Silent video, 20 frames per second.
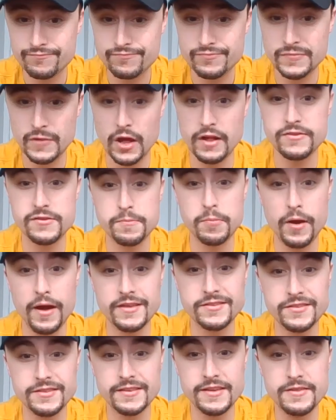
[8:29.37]
not
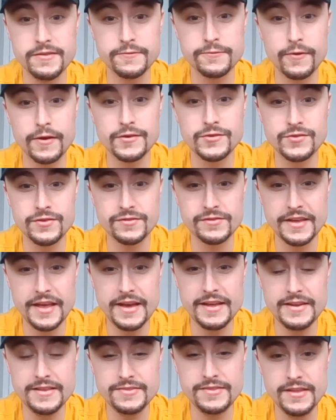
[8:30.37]
surprisingly, the French
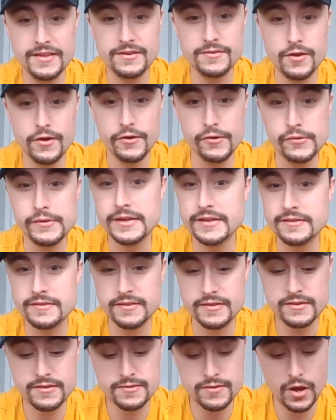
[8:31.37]
decided that no, it
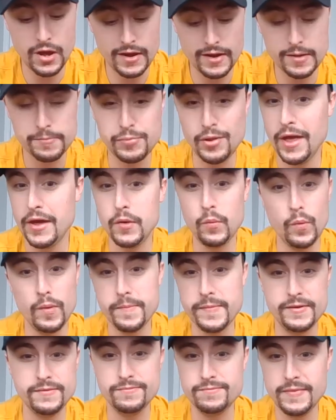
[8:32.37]
did not apply to
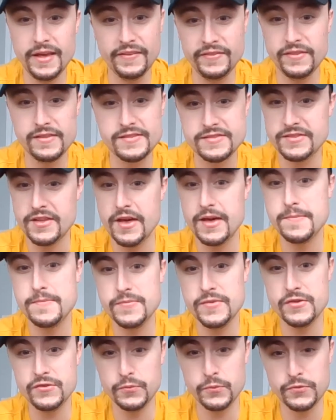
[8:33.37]
women at this time.
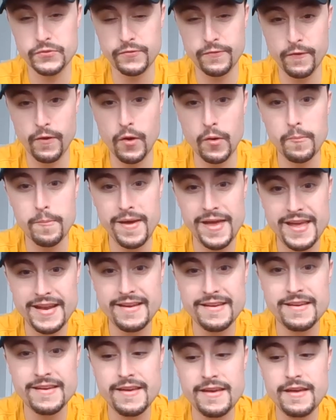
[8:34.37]
This was for all
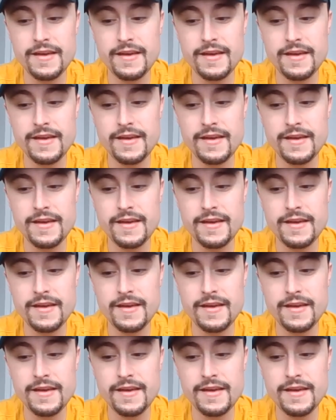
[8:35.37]
men.